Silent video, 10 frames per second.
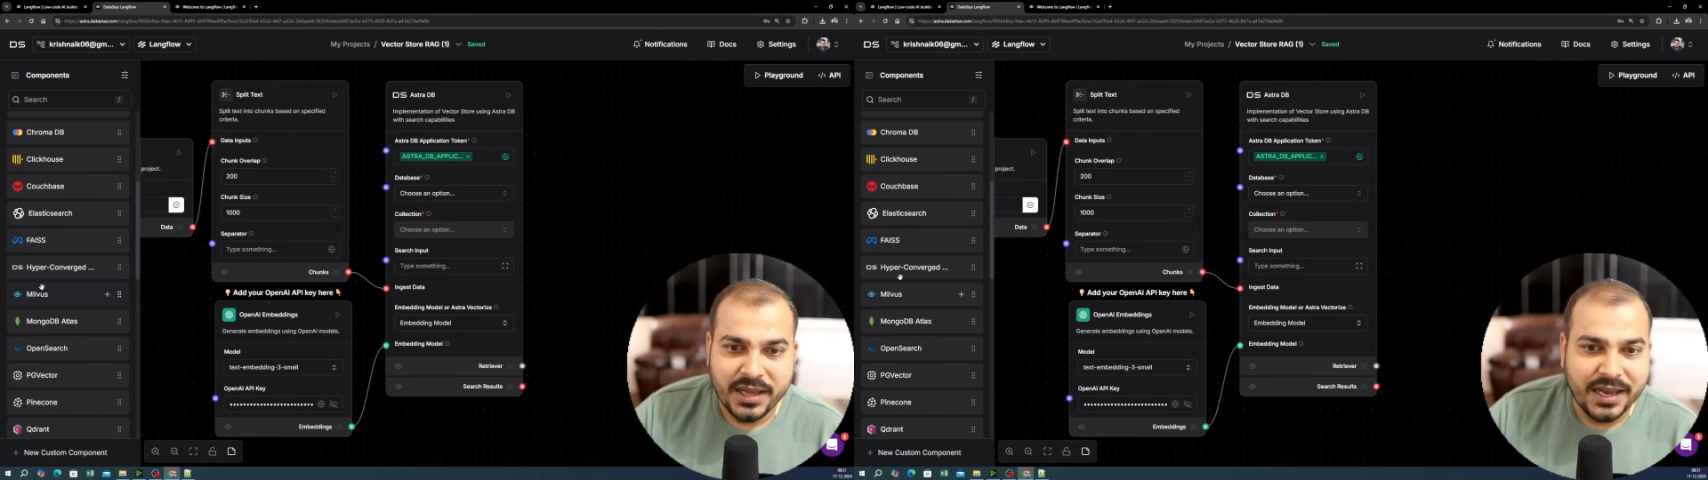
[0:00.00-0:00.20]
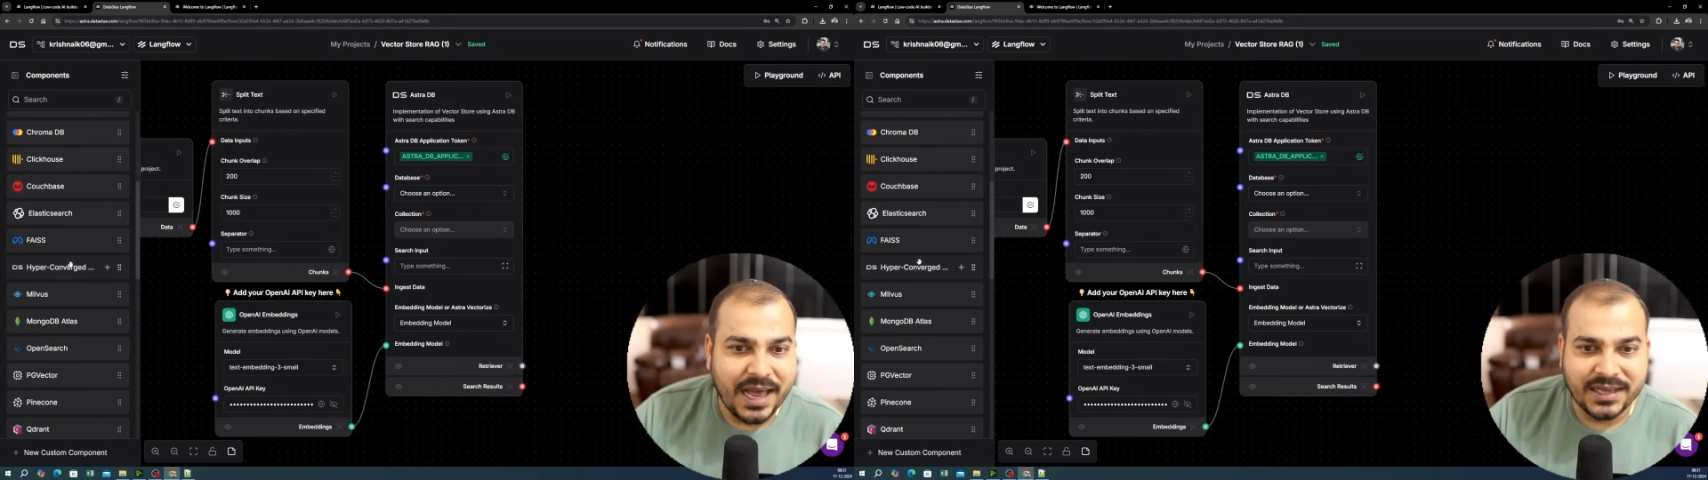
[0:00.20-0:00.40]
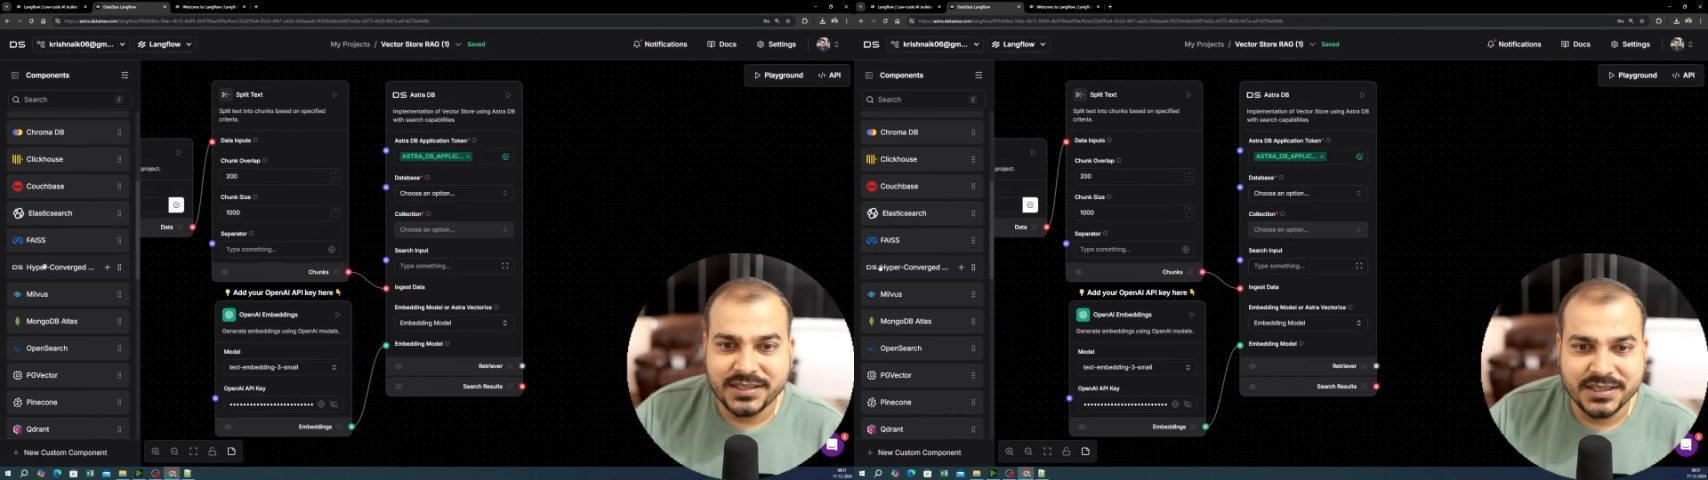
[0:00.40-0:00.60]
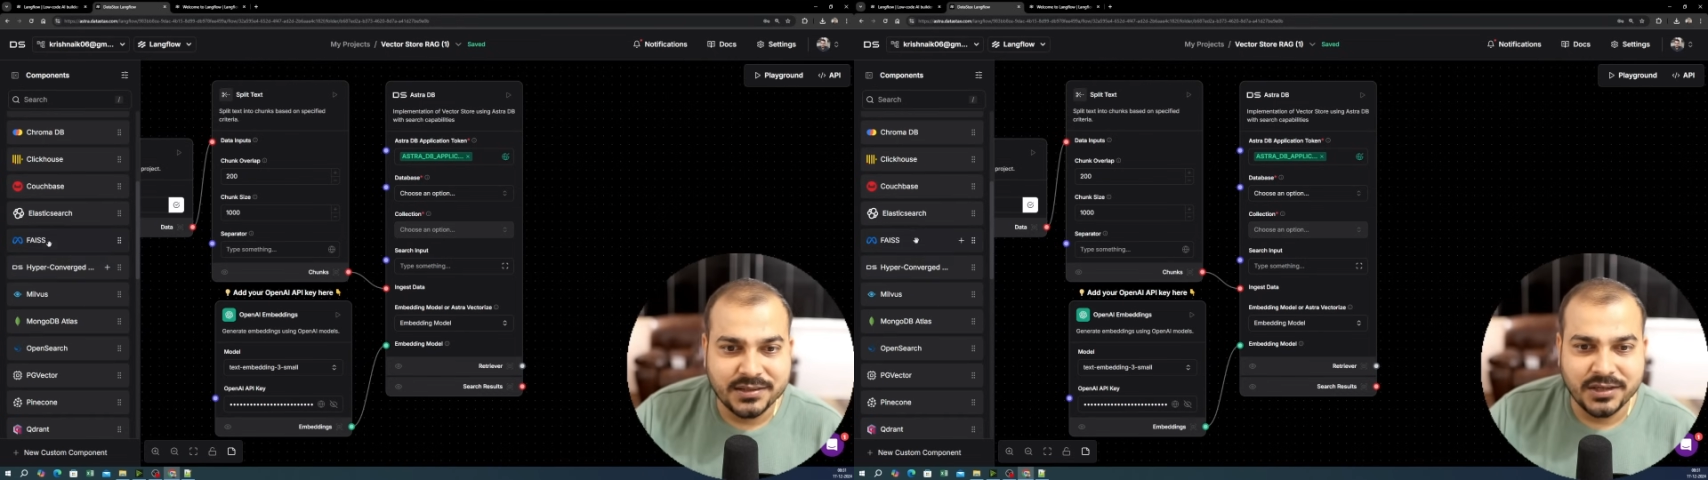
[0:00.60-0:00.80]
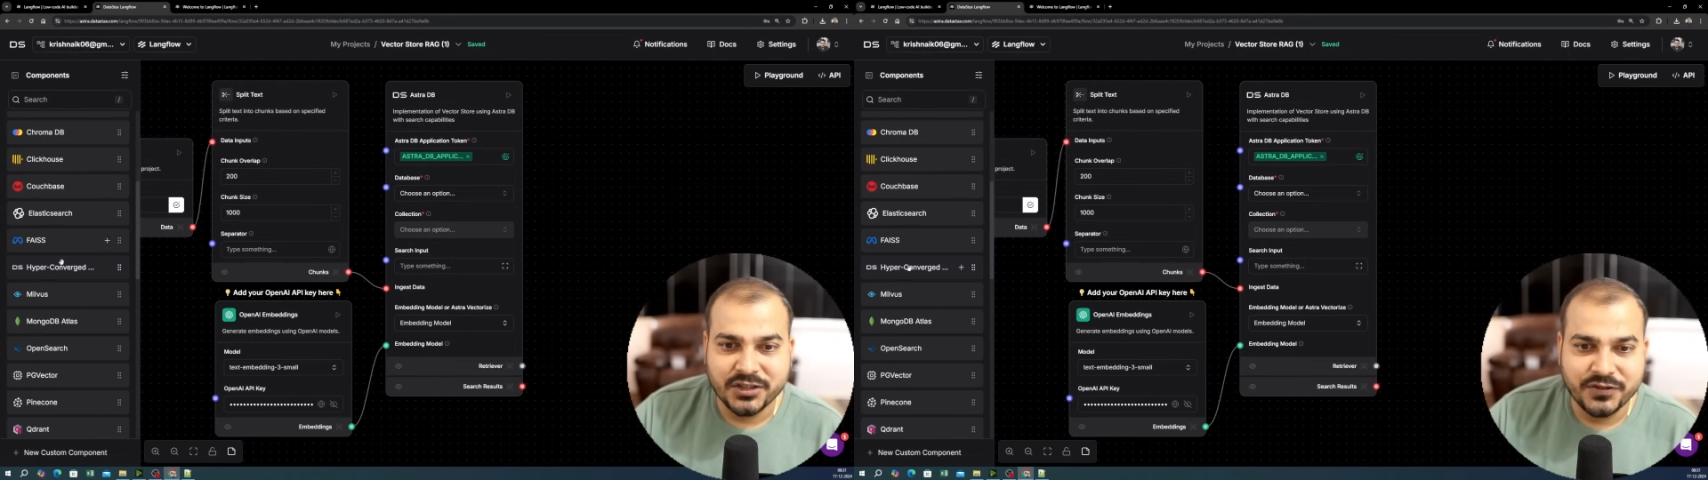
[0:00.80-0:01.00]

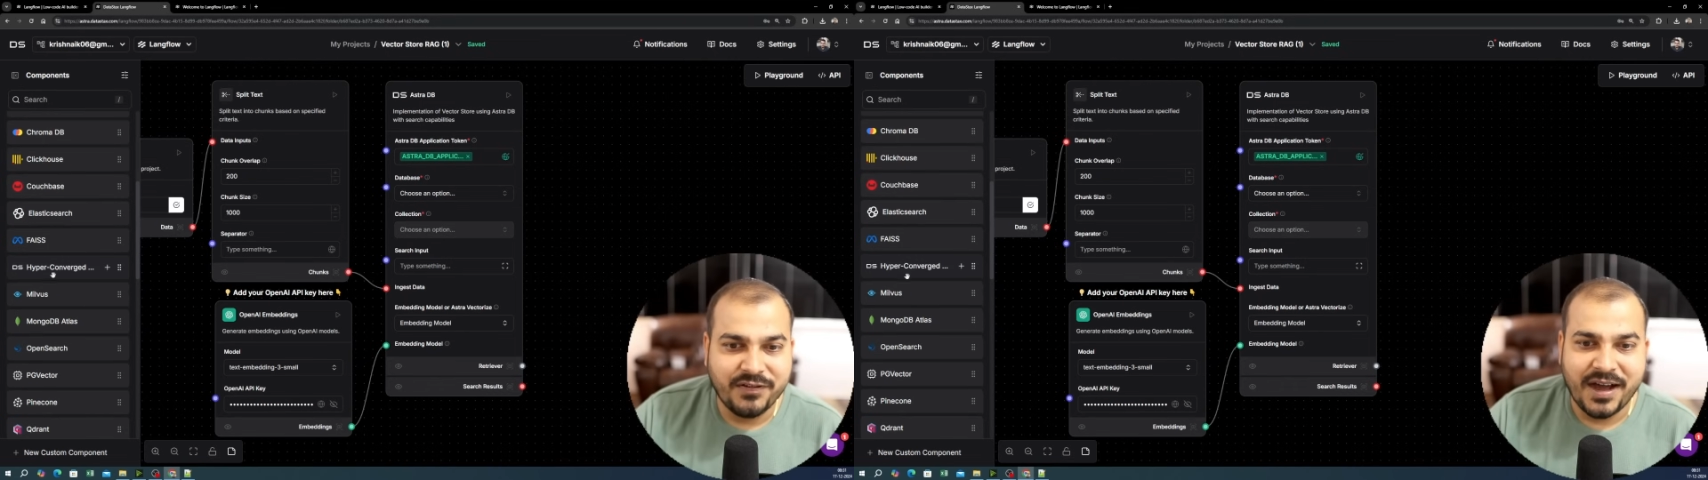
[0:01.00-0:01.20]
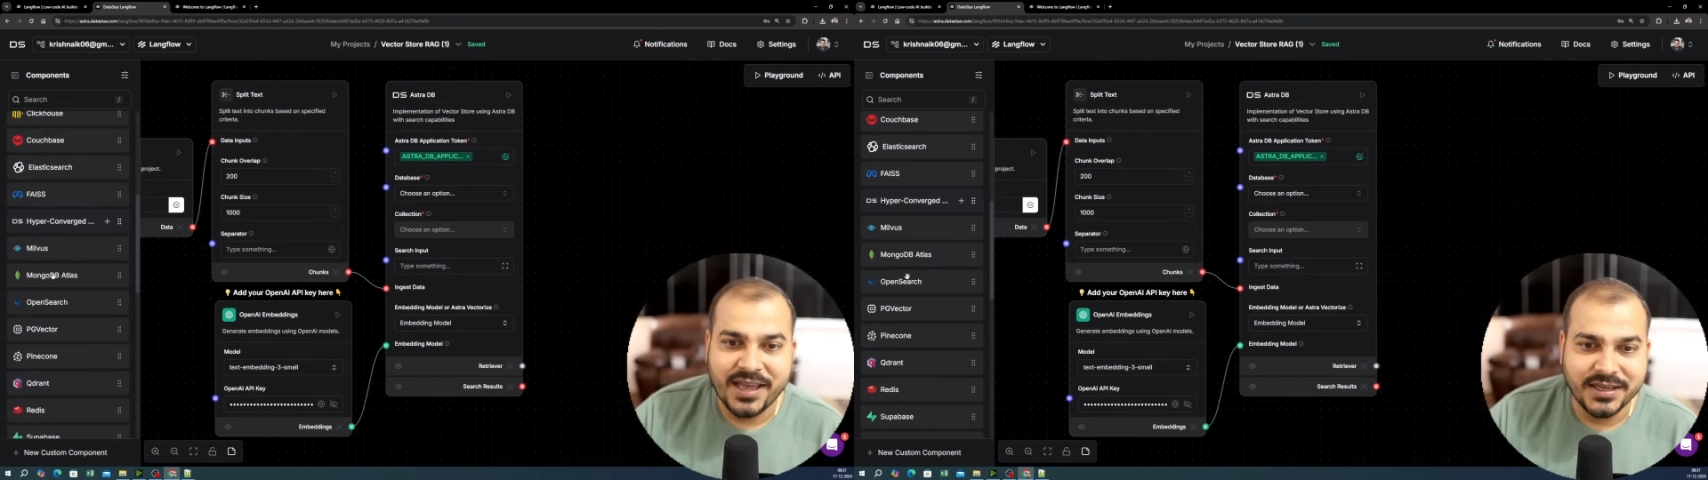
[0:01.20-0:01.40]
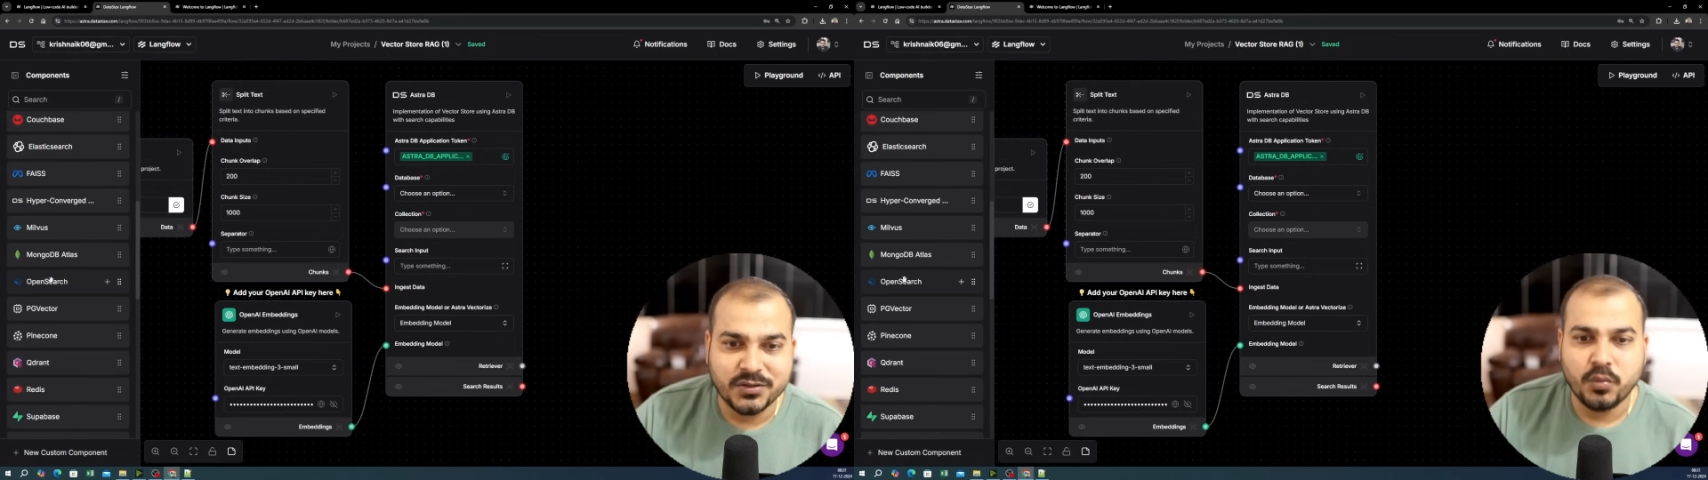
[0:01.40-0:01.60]
Elasticsearch, FAISS,